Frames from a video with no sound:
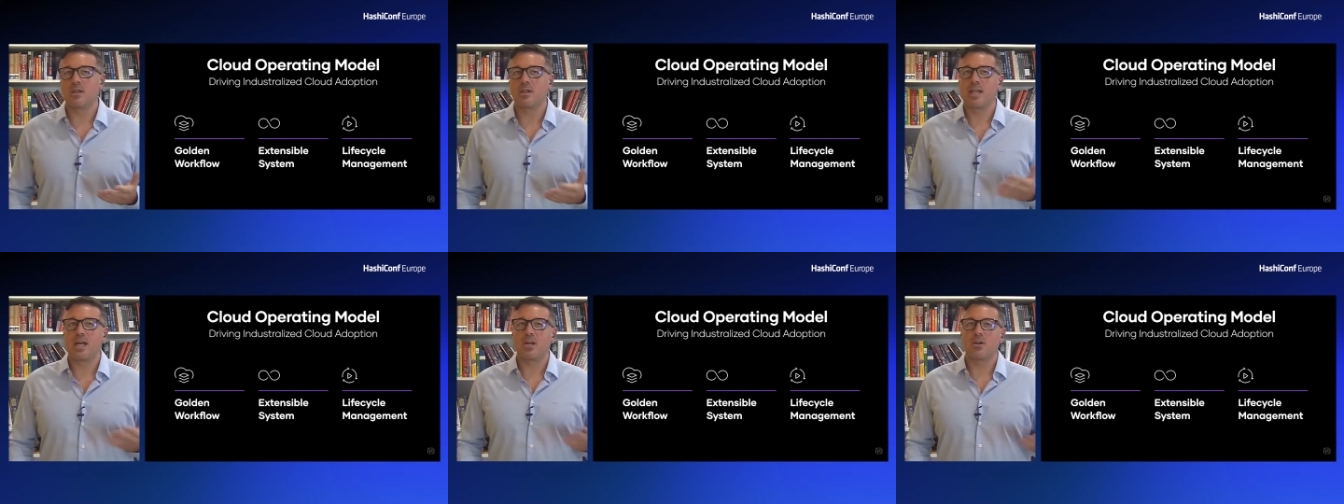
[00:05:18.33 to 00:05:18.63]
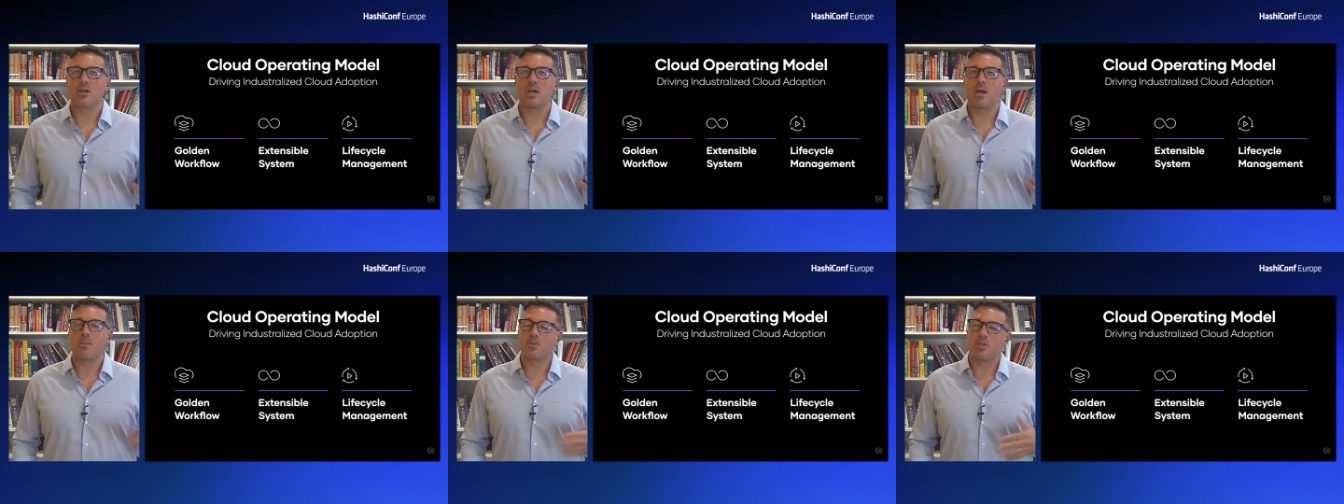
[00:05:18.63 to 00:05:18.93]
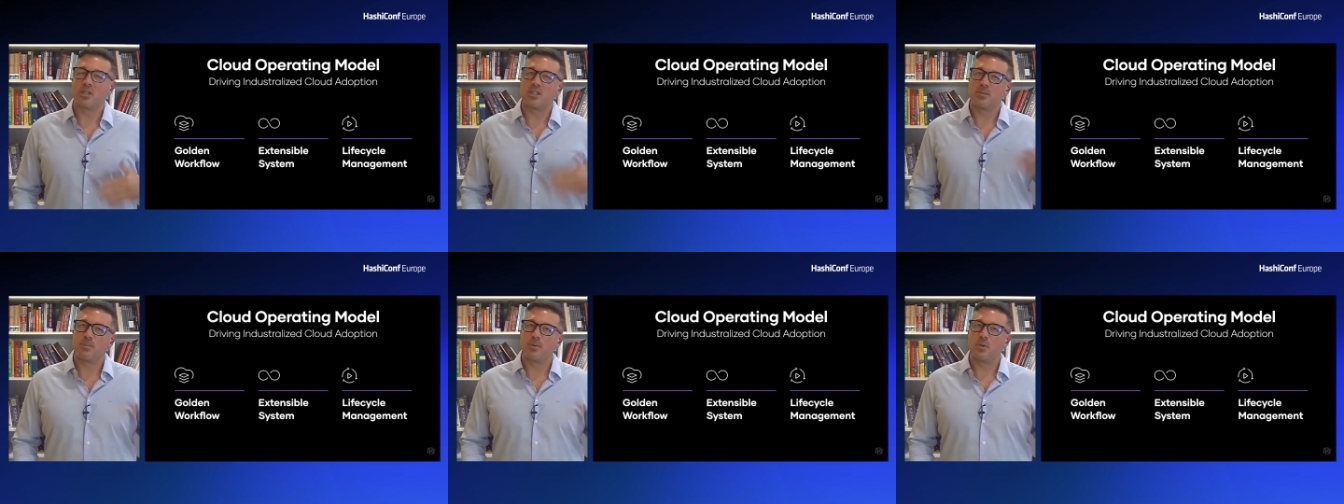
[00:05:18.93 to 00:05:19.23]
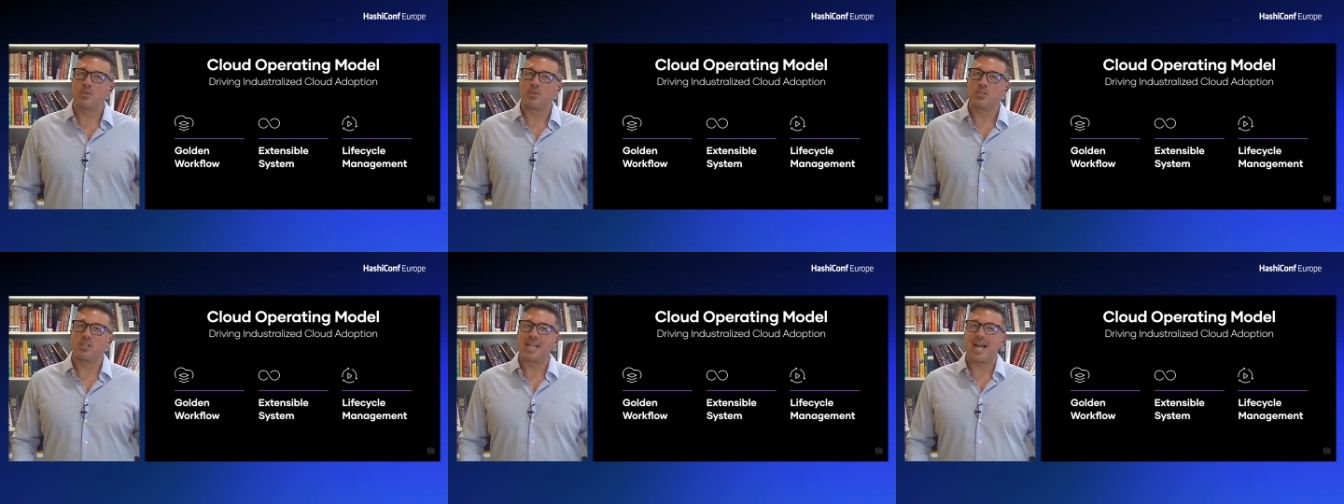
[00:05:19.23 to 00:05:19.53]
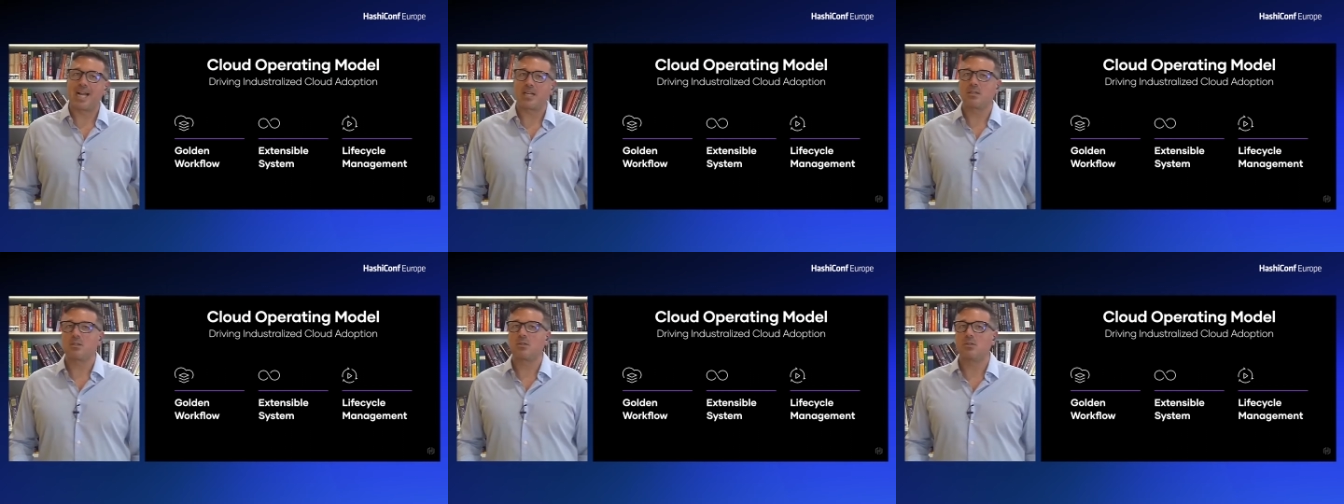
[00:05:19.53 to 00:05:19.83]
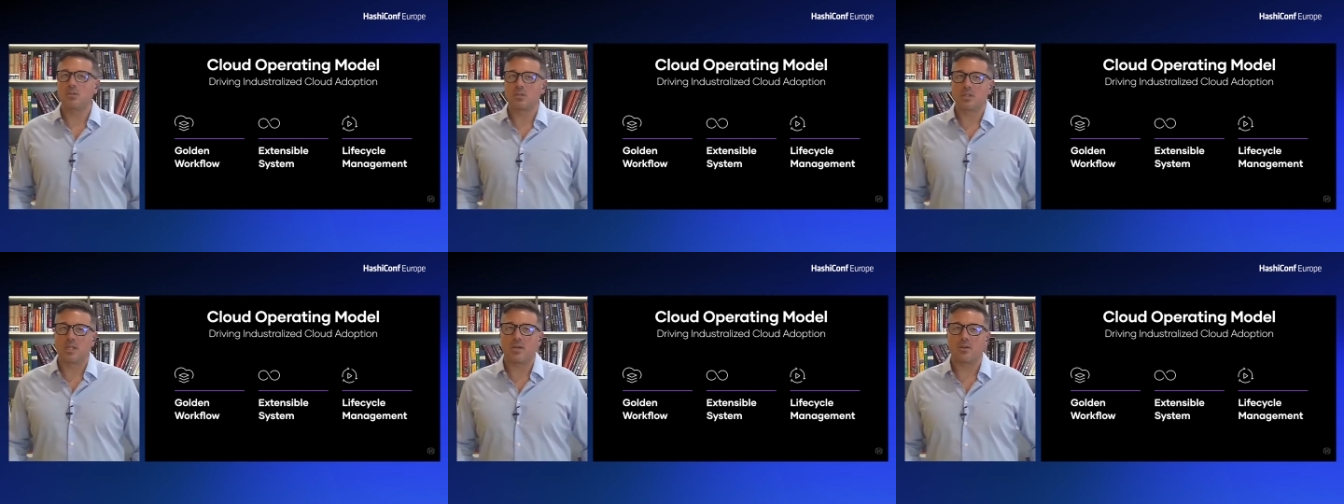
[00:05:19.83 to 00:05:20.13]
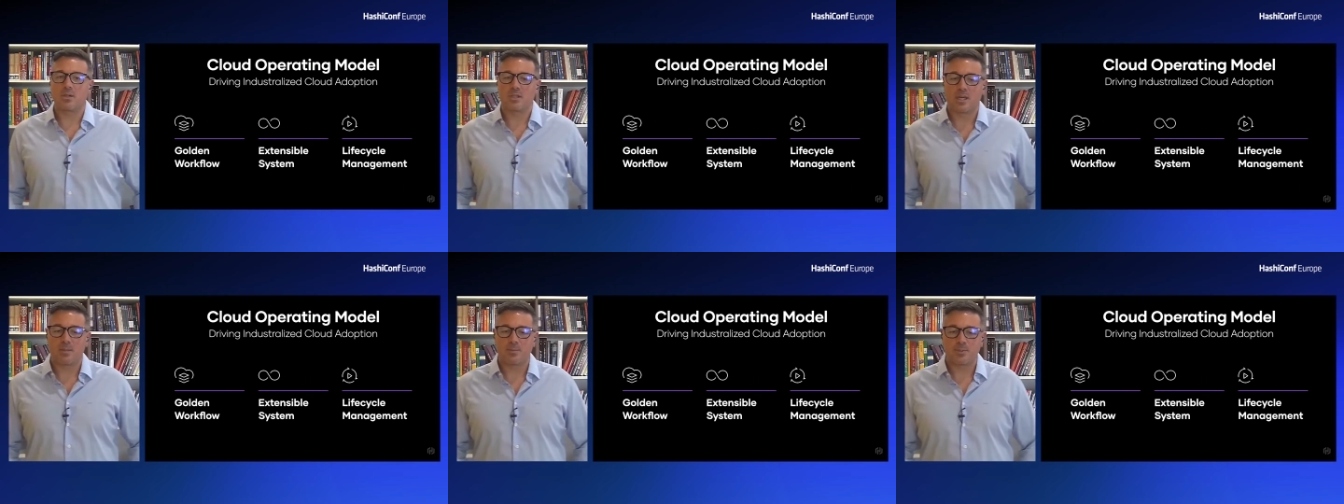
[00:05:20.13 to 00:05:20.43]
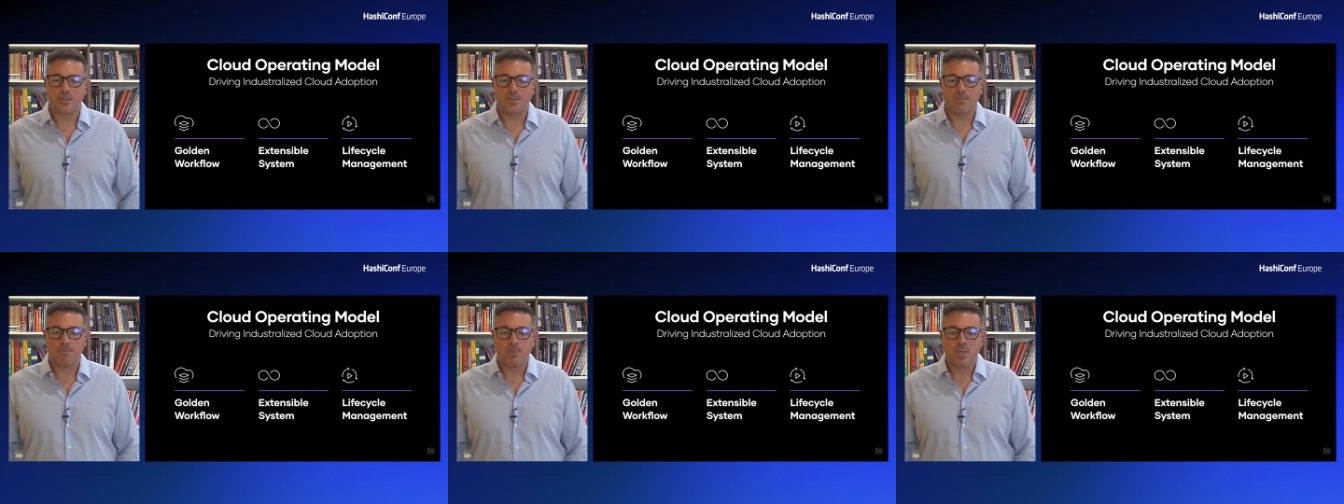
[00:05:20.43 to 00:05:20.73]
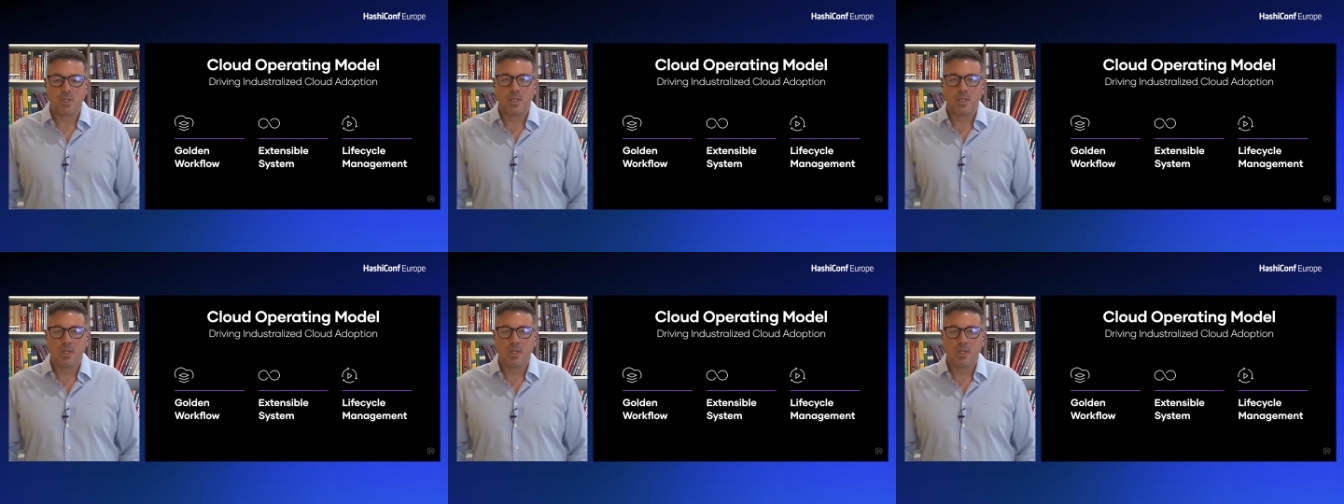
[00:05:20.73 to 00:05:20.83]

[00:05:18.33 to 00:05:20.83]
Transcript: cloud adoption as opposed to tactical cloud adoption.